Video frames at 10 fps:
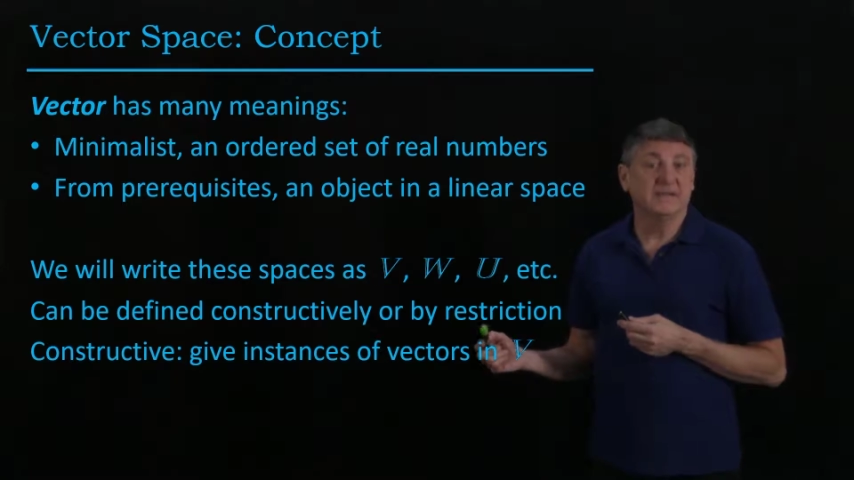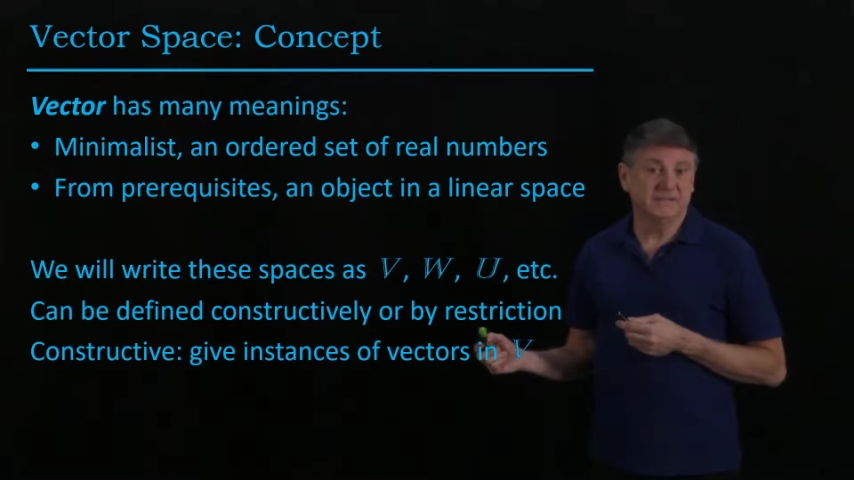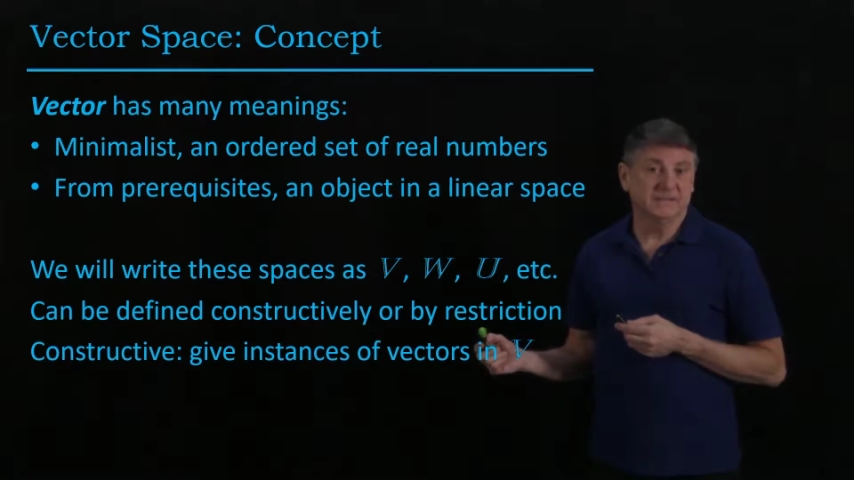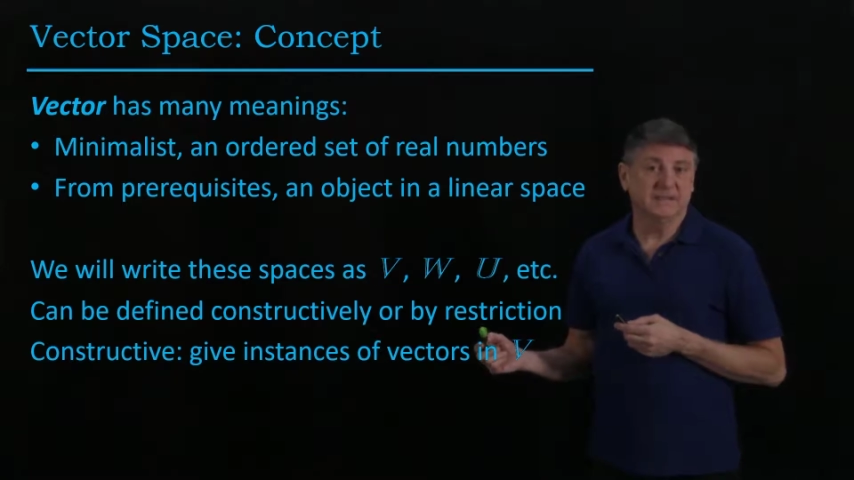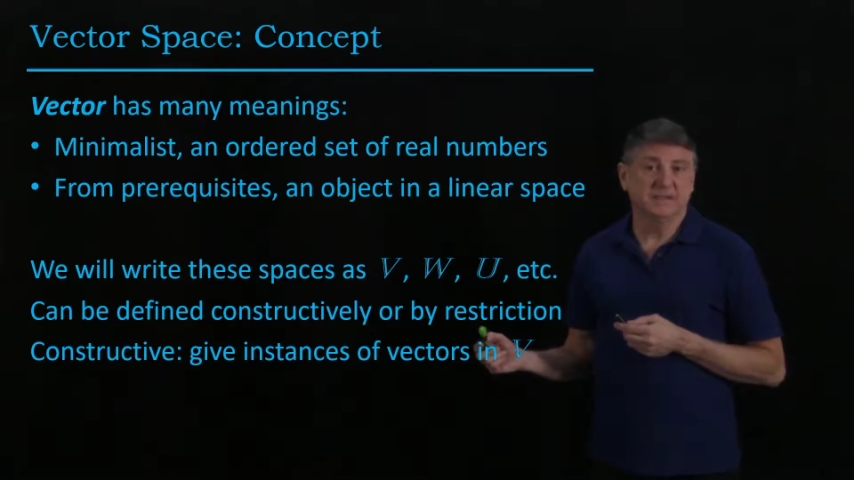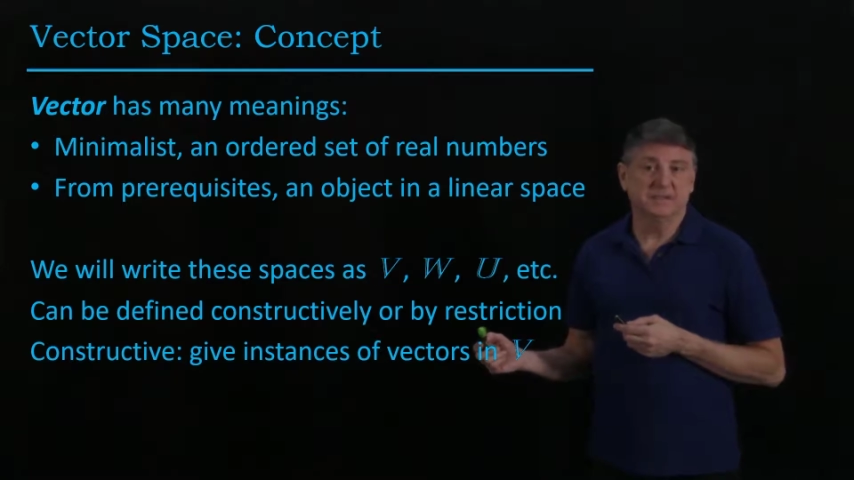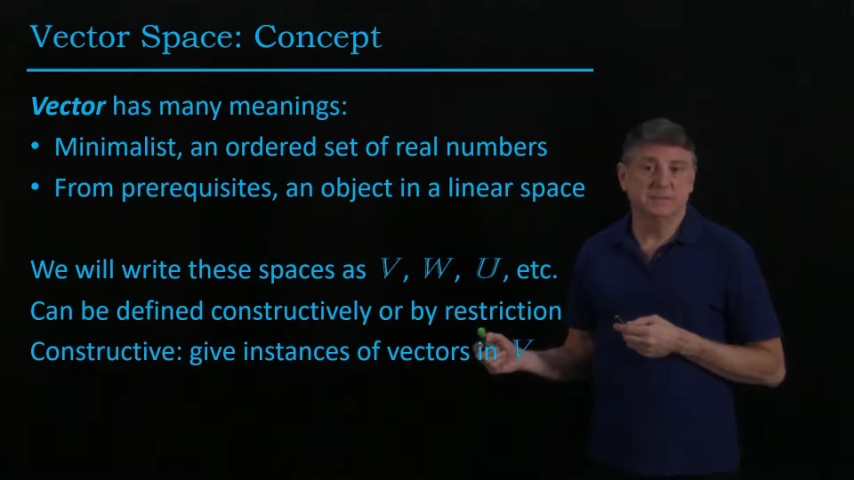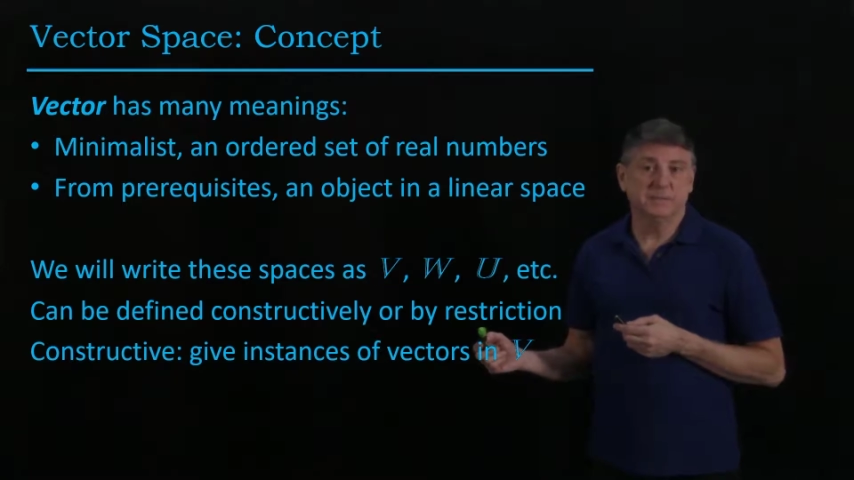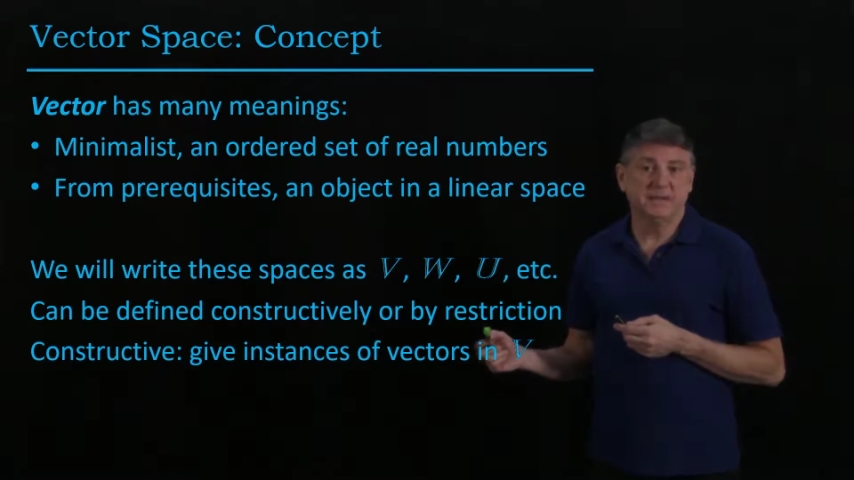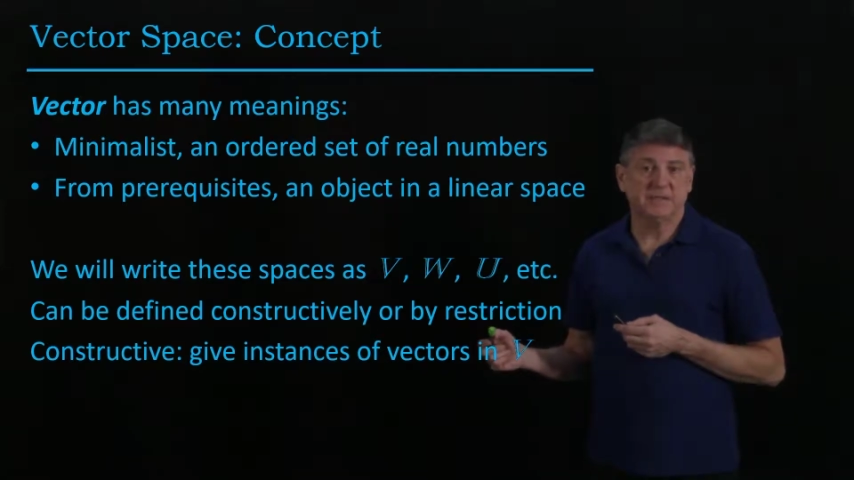isn't in the
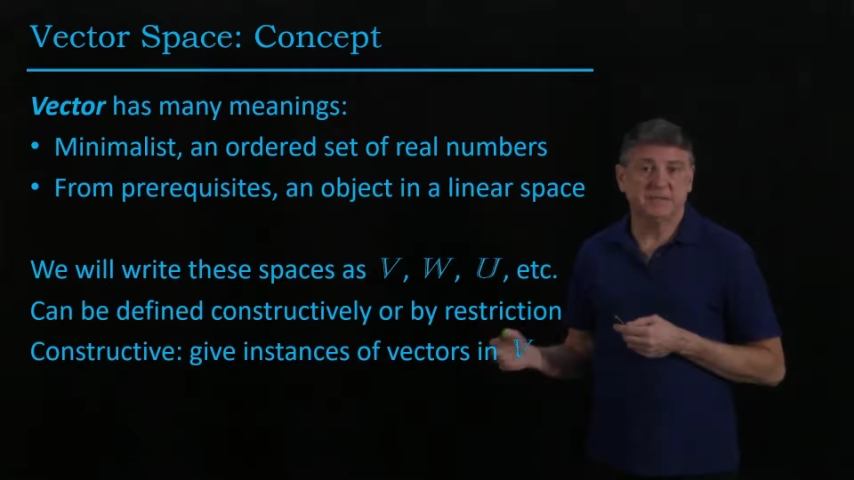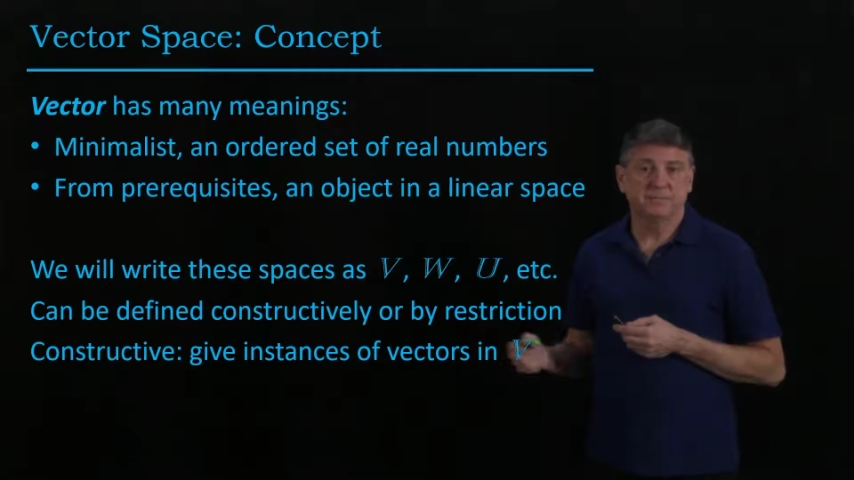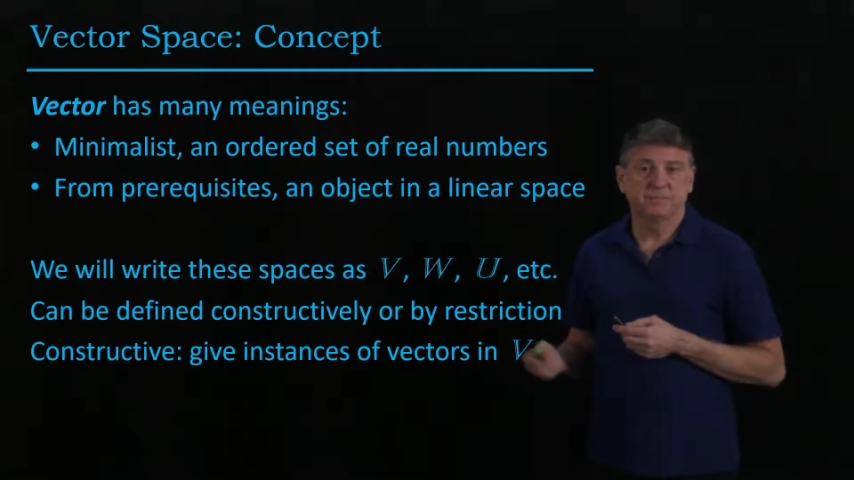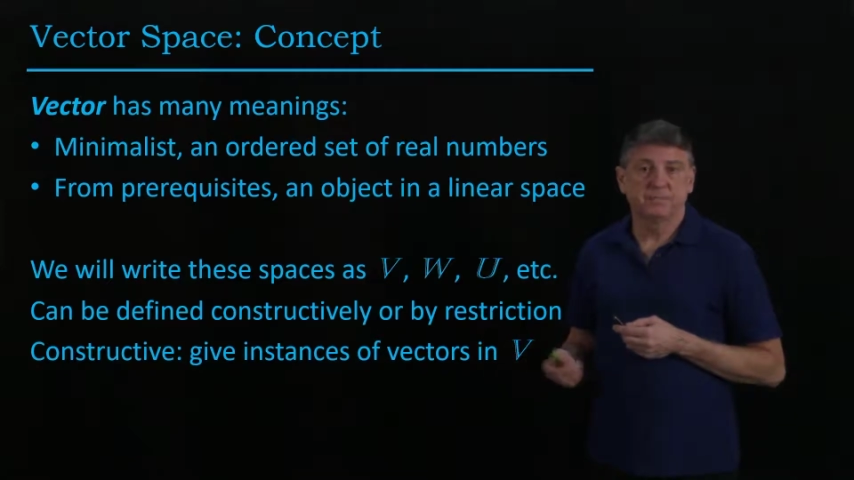space.